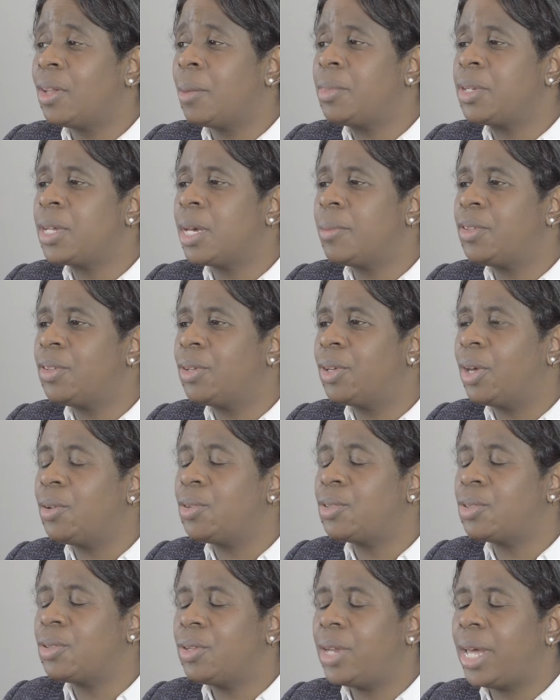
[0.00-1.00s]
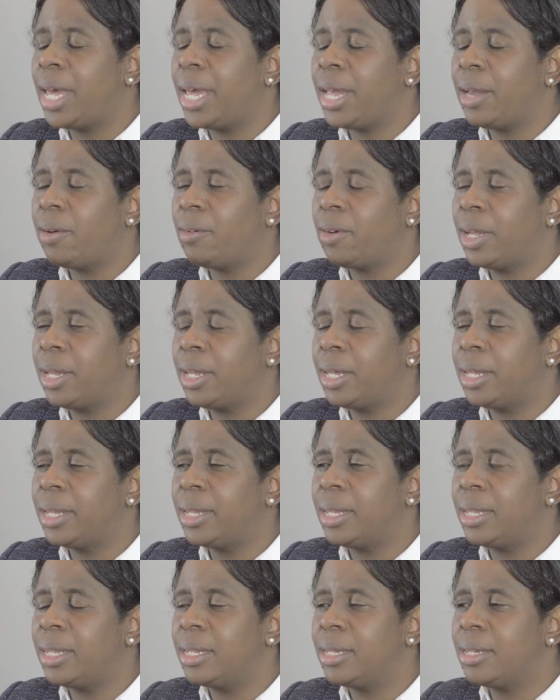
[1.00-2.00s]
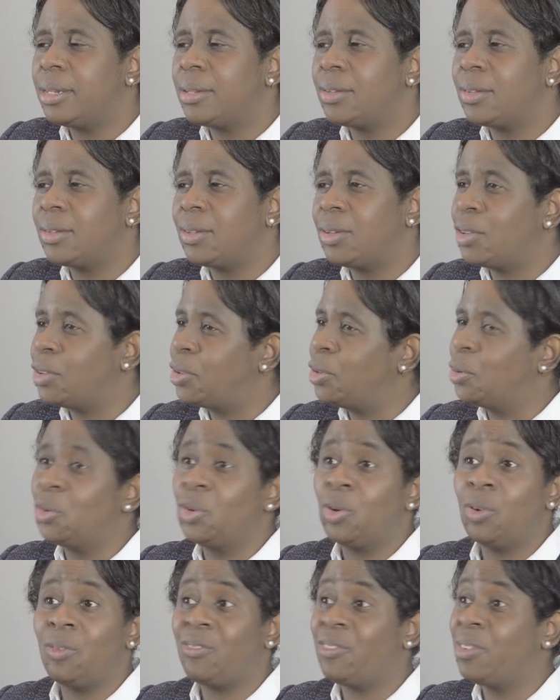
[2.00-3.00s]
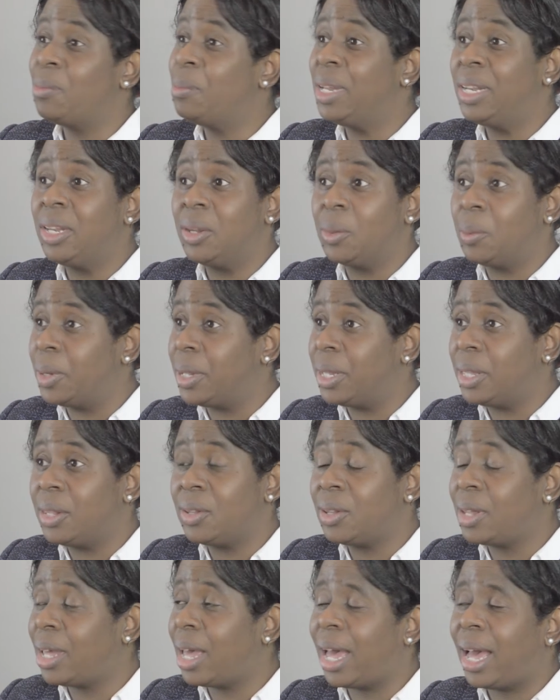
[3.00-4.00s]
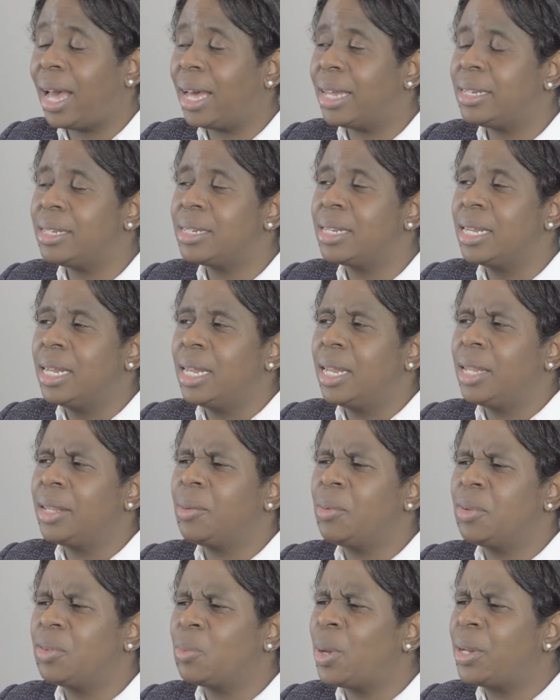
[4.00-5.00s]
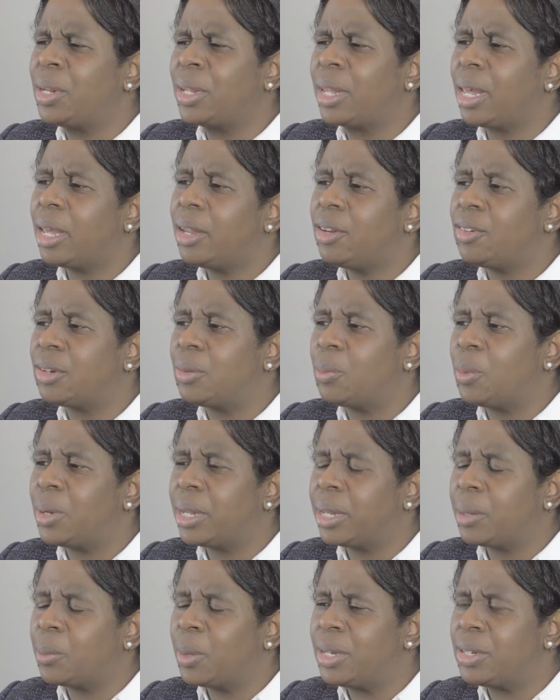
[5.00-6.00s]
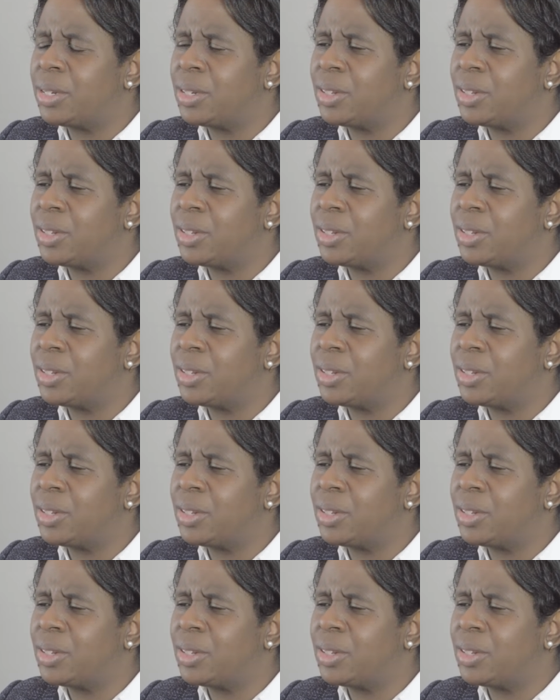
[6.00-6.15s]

sometimes you go to an area that you're not familiar with, and there was one occasion when I went